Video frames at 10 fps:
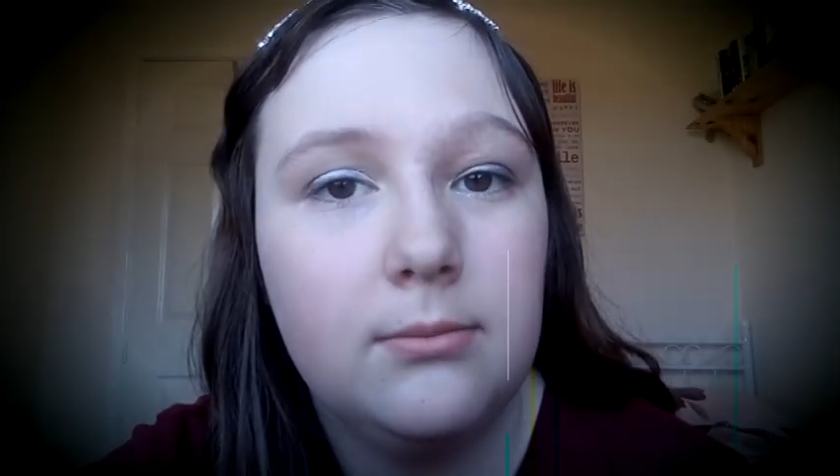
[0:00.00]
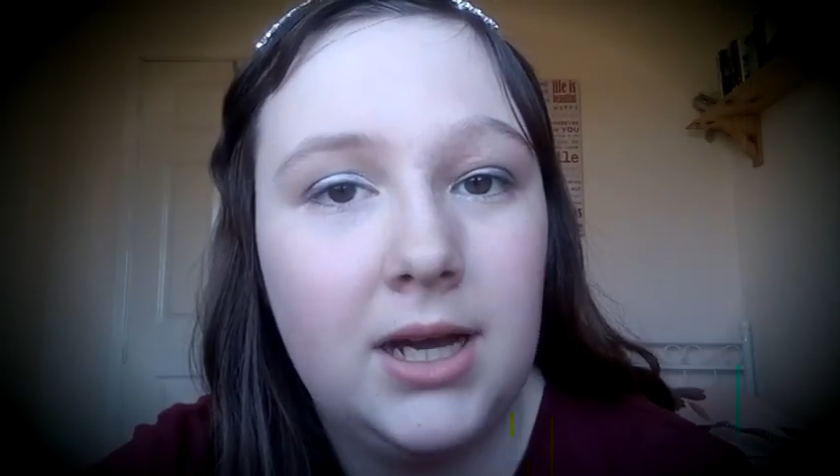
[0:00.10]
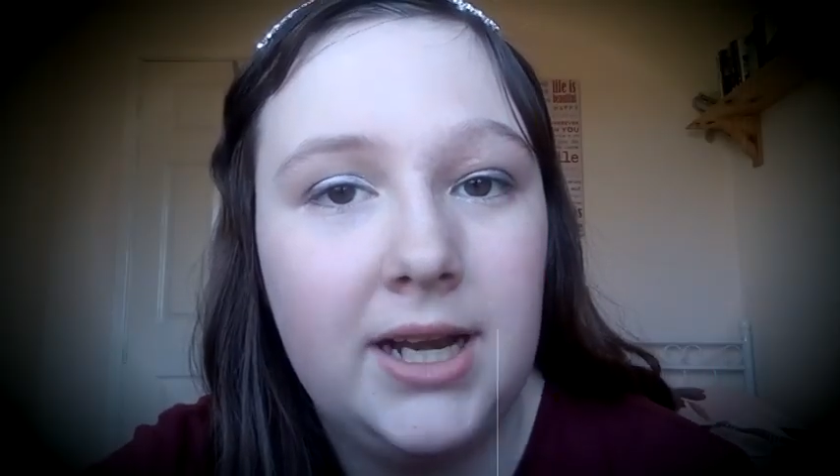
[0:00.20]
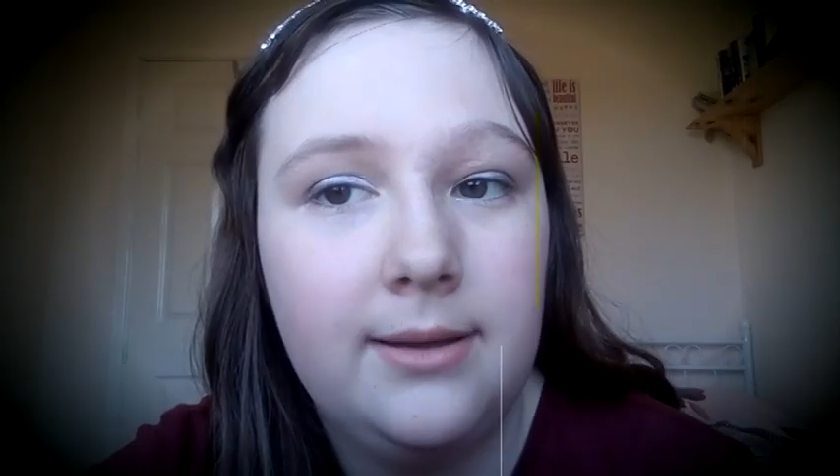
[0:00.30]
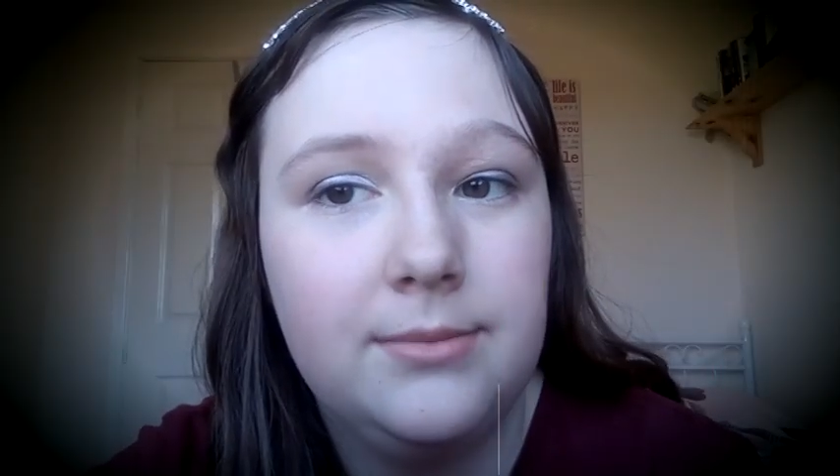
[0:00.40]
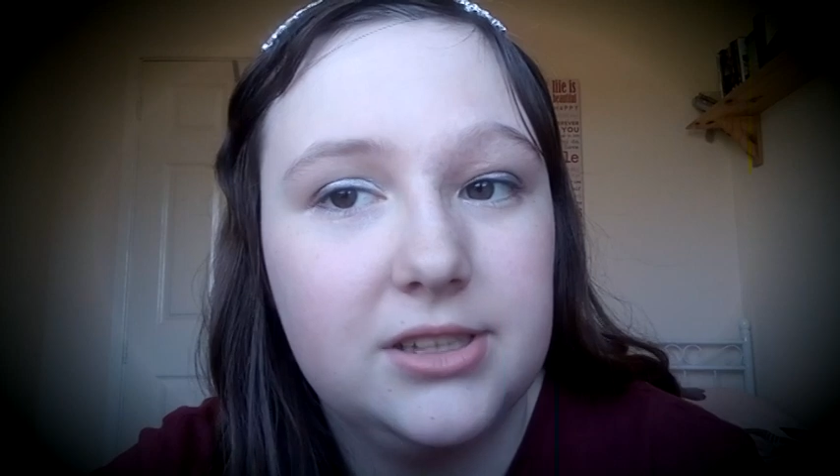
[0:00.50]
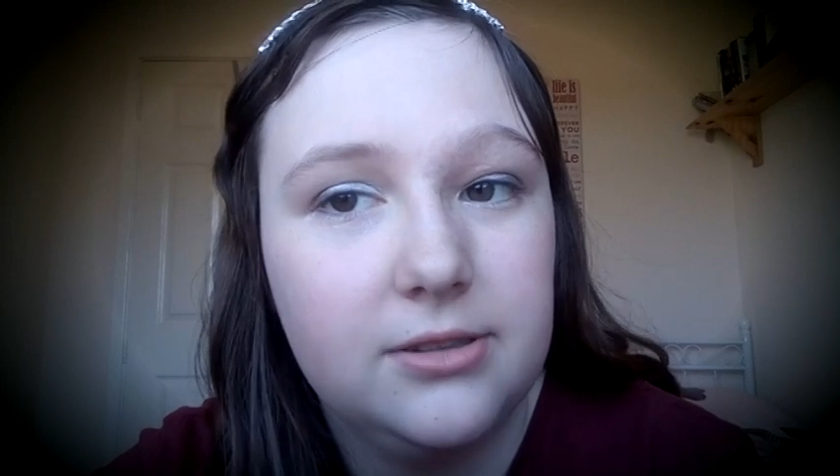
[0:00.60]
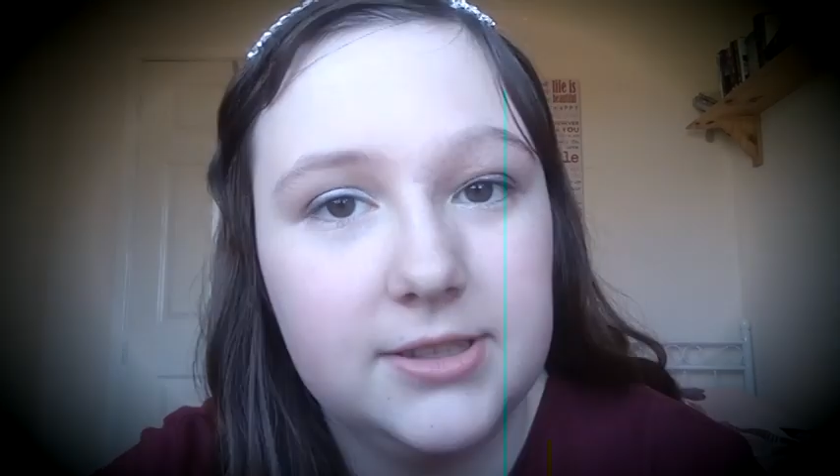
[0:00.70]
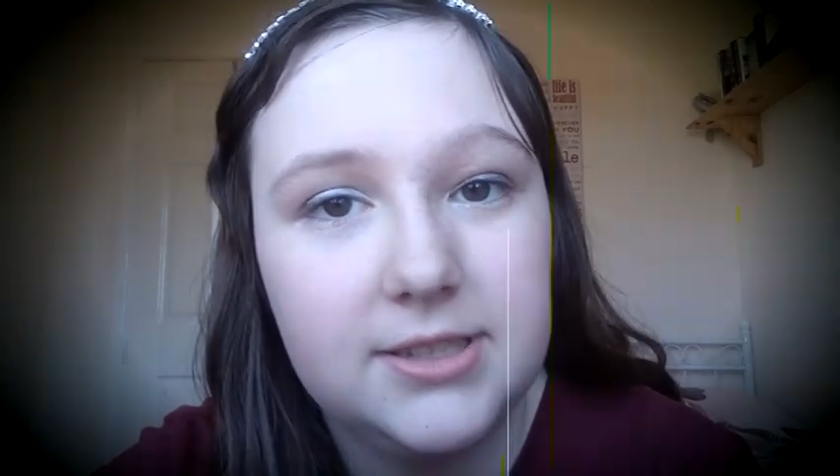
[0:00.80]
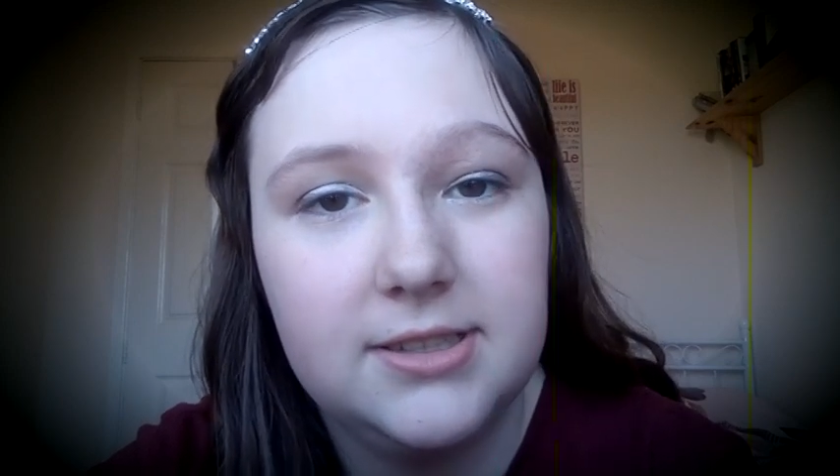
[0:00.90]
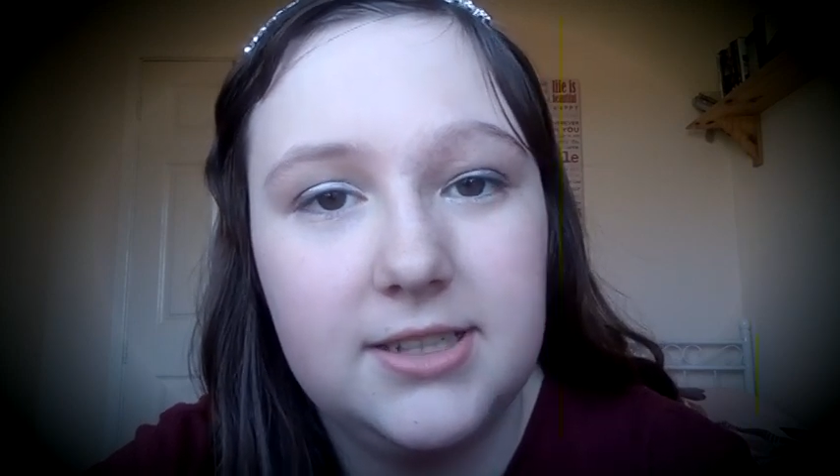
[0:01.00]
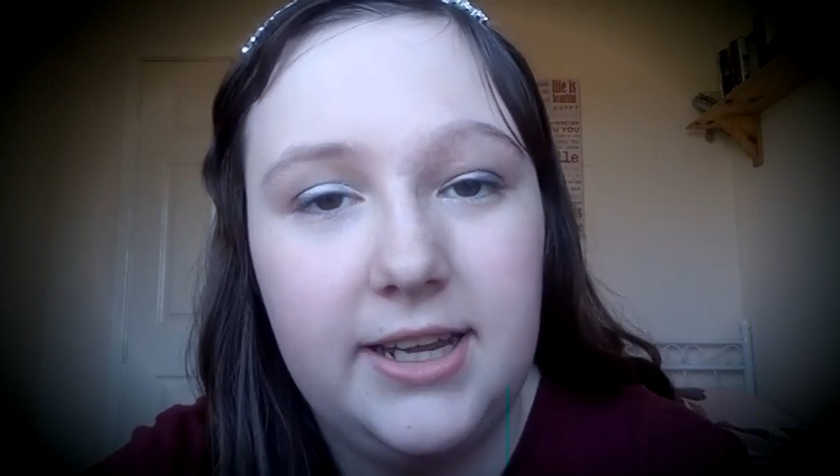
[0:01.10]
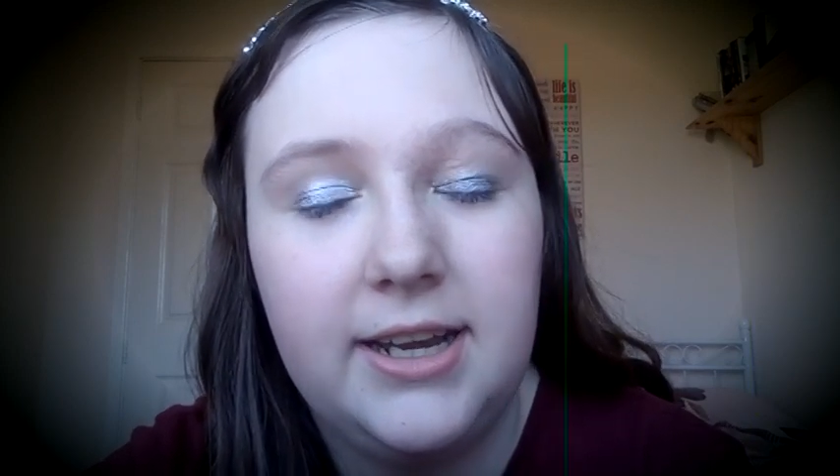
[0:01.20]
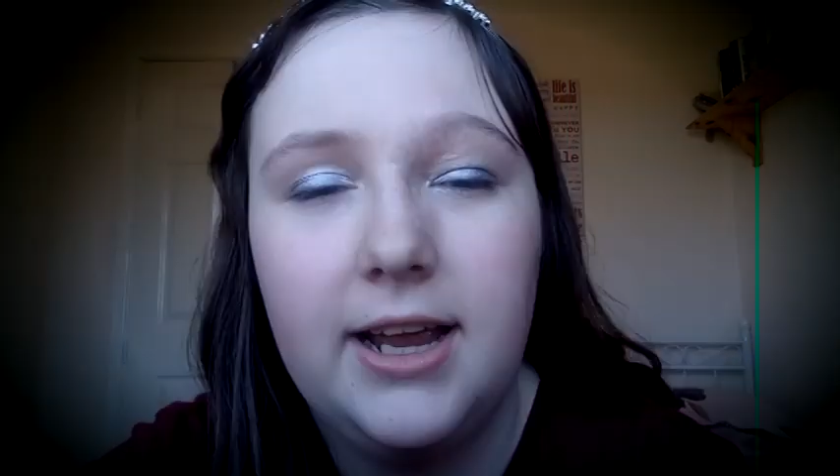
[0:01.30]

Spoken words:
My name is Constantine,